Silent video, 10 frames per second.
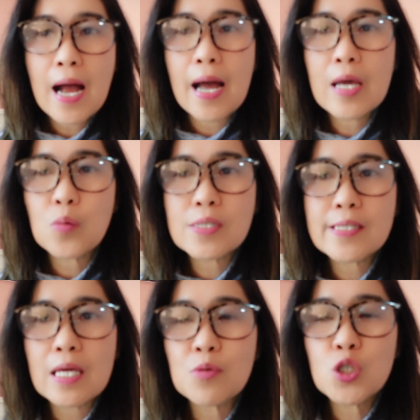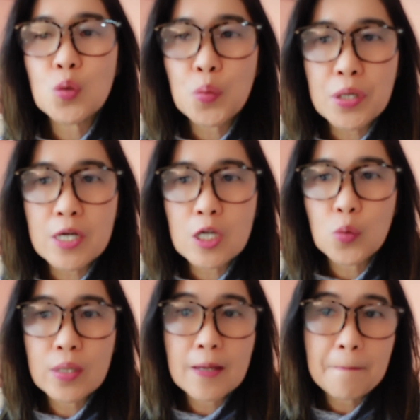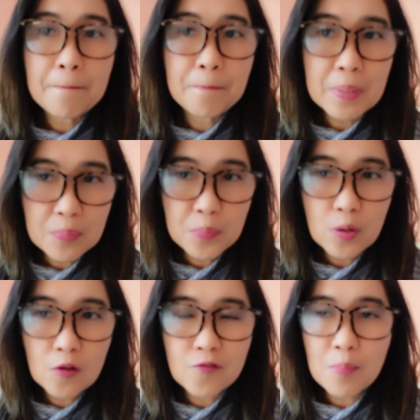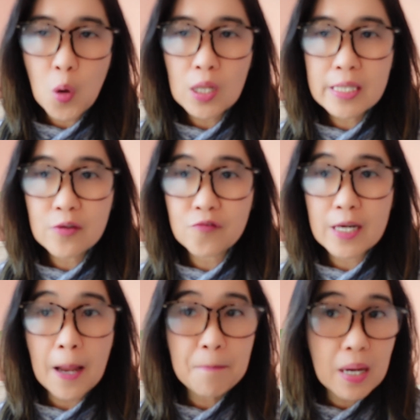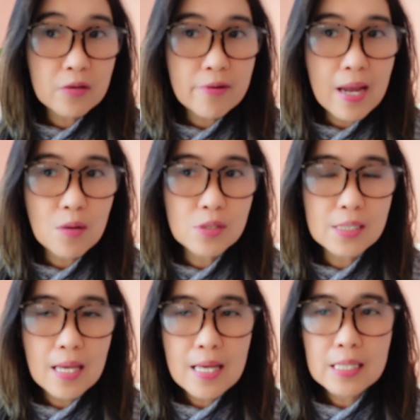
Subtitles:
I was able to work with people from all different backgrounds,